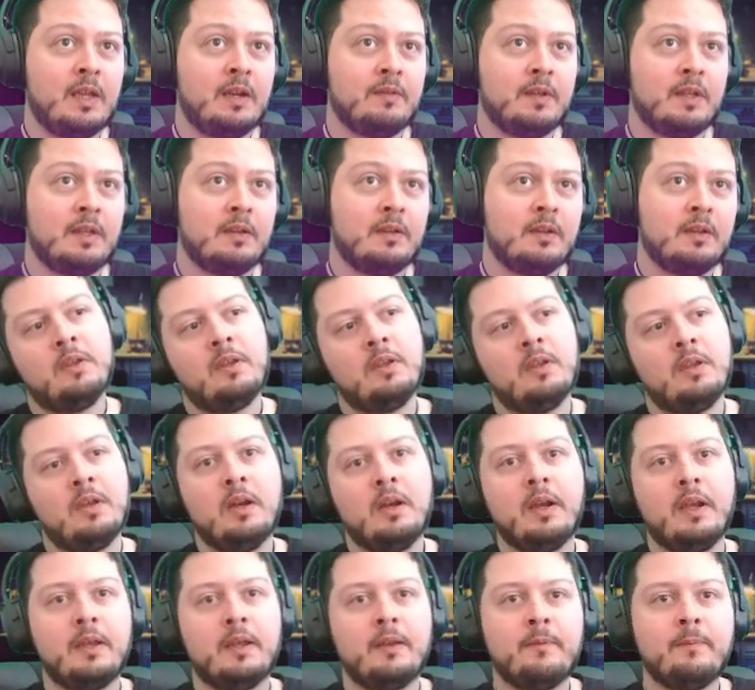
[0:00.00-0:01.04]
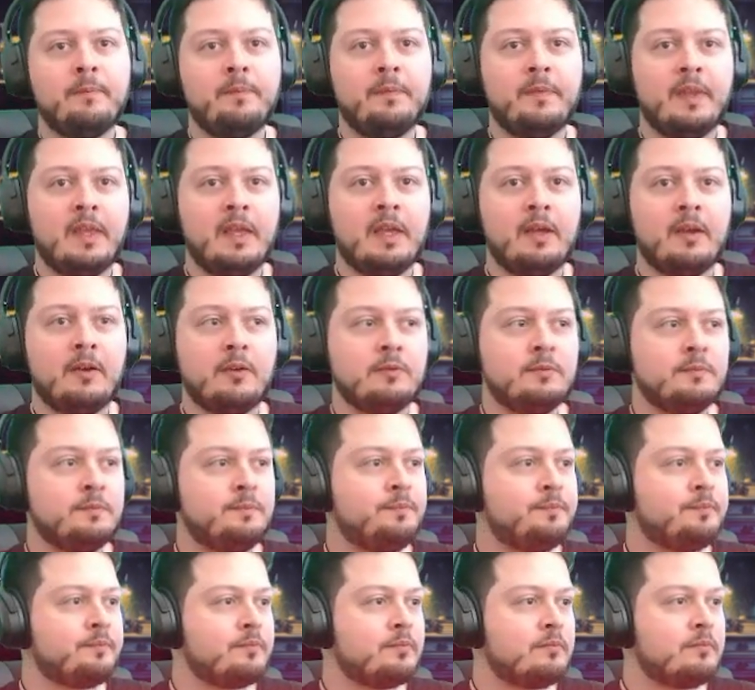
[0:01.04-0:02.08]
of it. All right. Now,
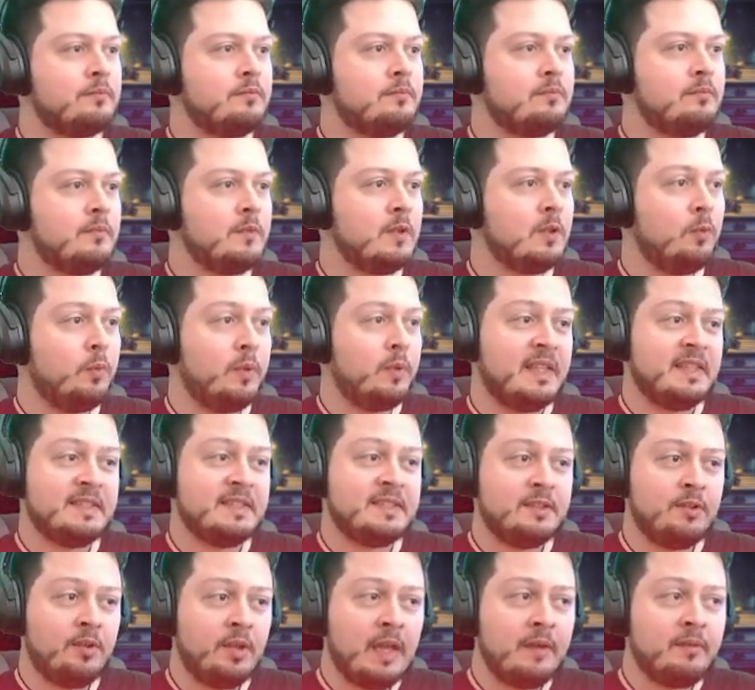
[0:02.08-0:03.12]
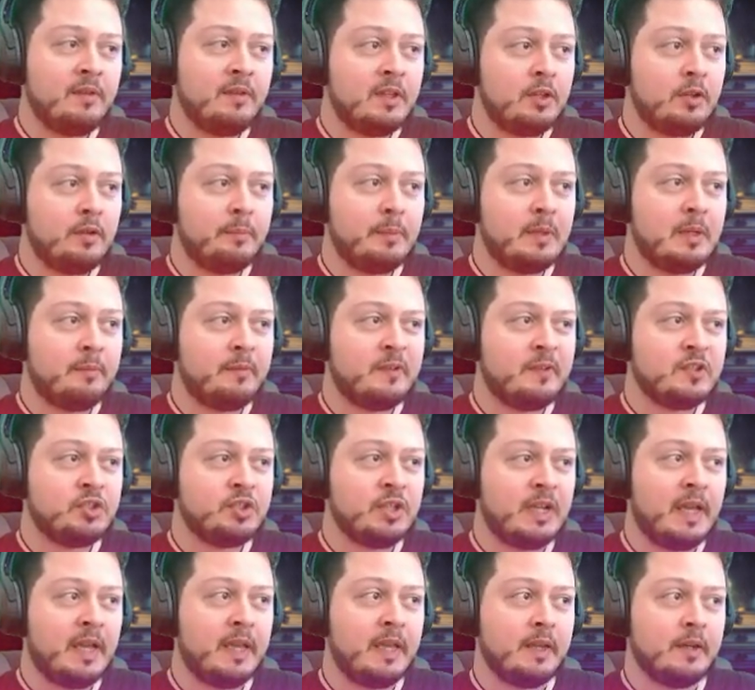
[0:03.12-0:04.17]
we can still have a little bit of a
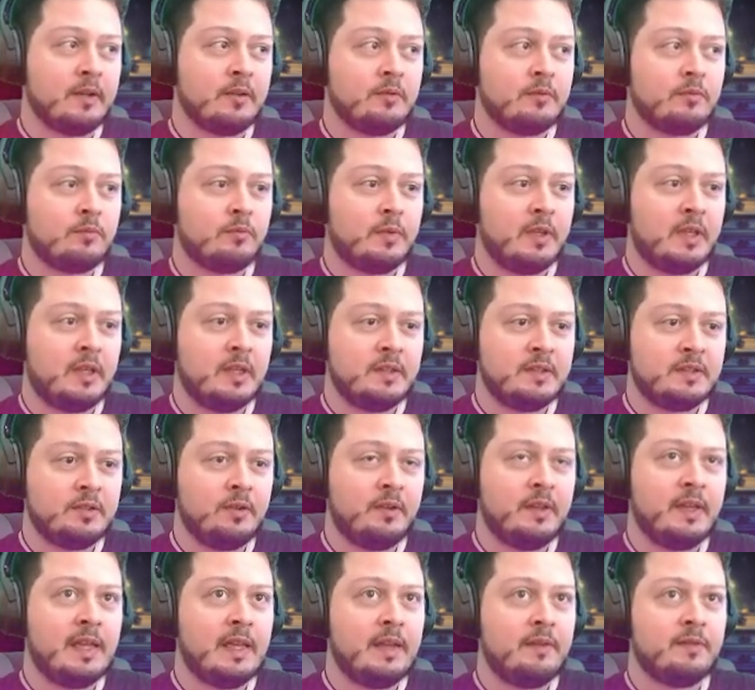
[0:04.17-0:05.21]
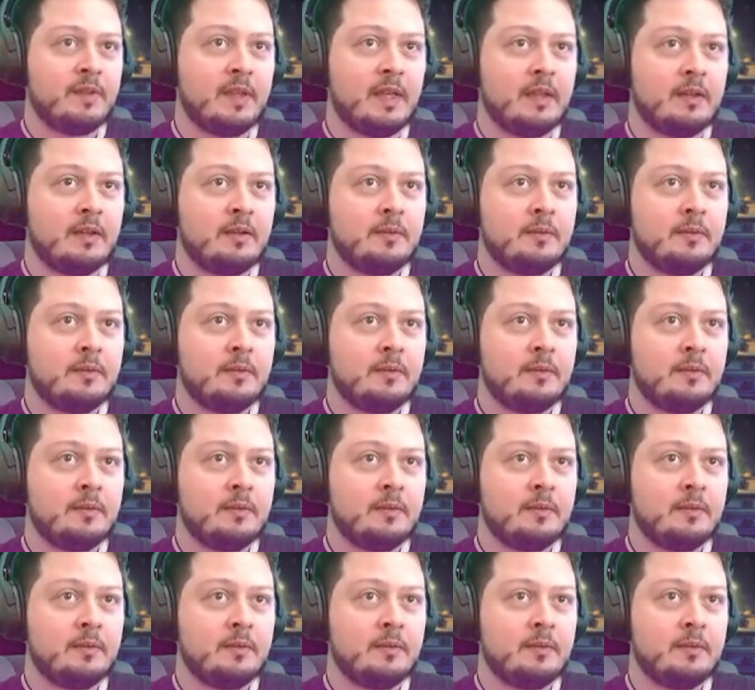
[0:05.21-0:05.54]
shine. We can still have that.